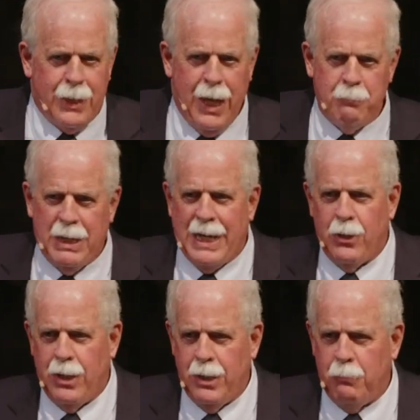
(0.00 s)
camping out a
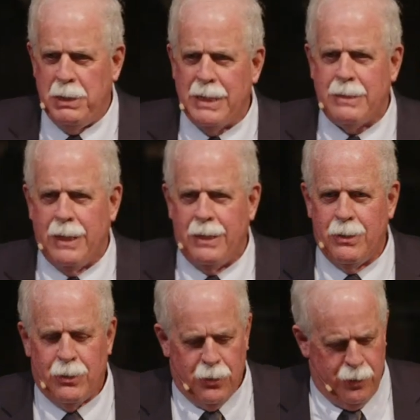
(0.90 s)
little bit, and
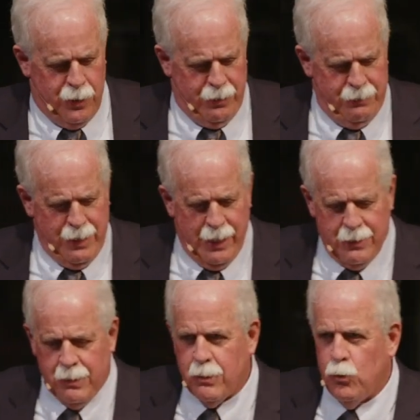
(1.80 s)
all
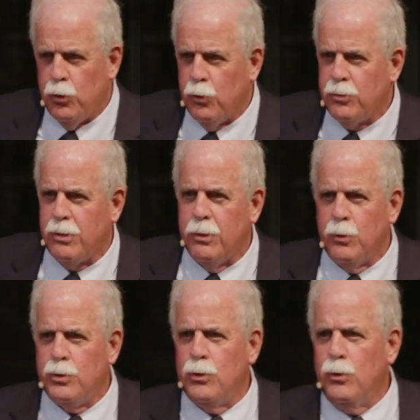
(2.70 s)
thanks and kudos to
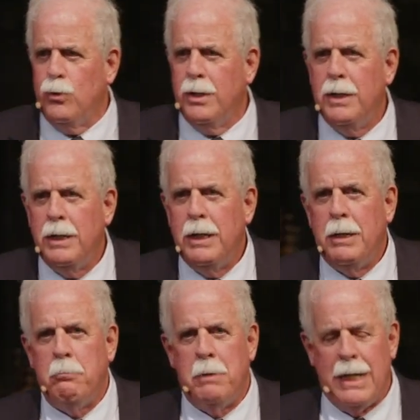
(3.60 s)
those who made